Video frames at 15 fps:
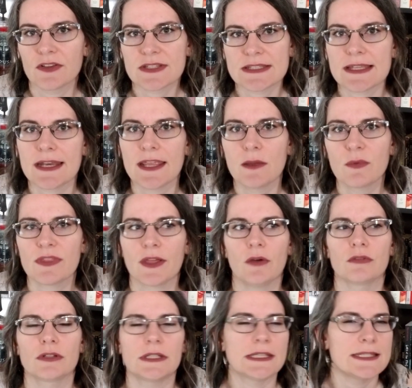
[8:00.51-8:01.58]
sitting
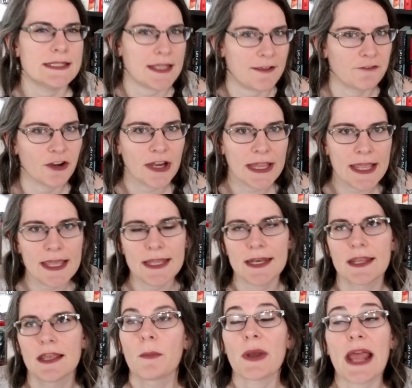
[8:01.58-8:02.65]
without really savoring it.
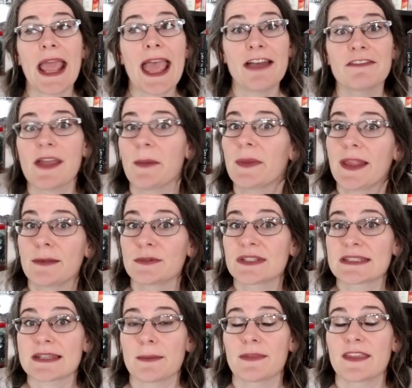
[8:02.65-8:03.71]
But I have not been able to
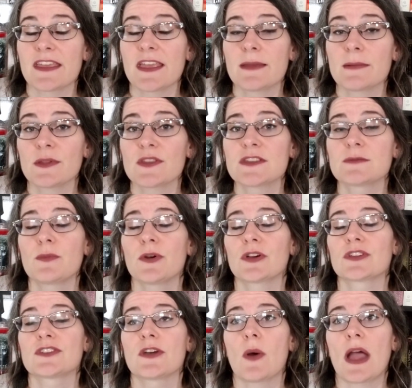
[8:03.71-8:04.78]
stop thinking about this book,
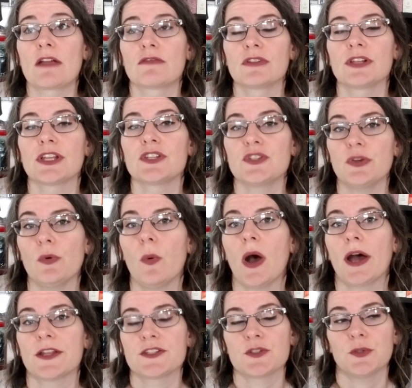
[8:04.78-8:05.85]
so I really do
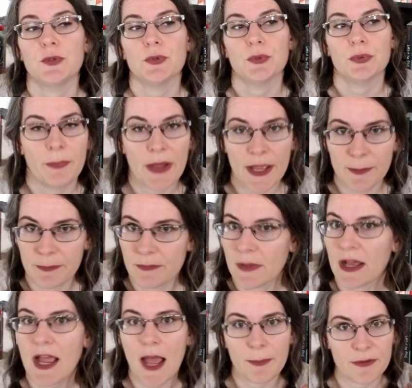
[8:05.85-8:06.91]
want to buy
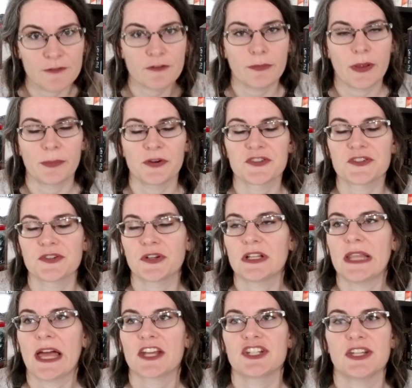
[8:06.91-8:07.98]
a copy for my personal
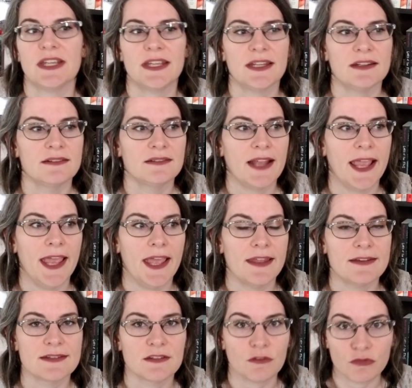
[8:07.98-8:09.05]
collection
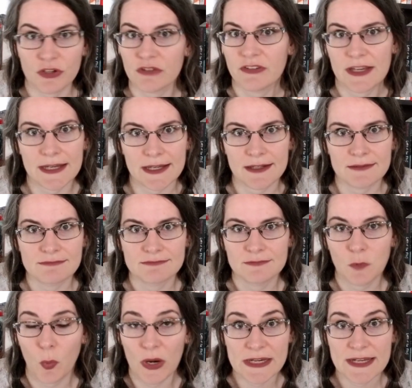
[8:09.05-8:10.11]
and reread it
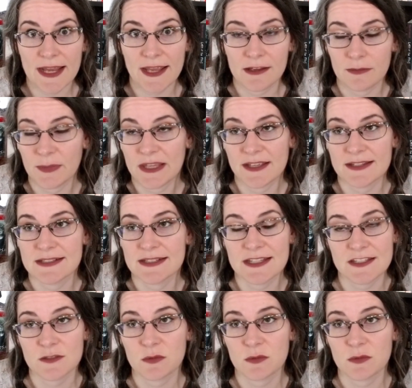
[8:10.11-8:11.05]
one day, because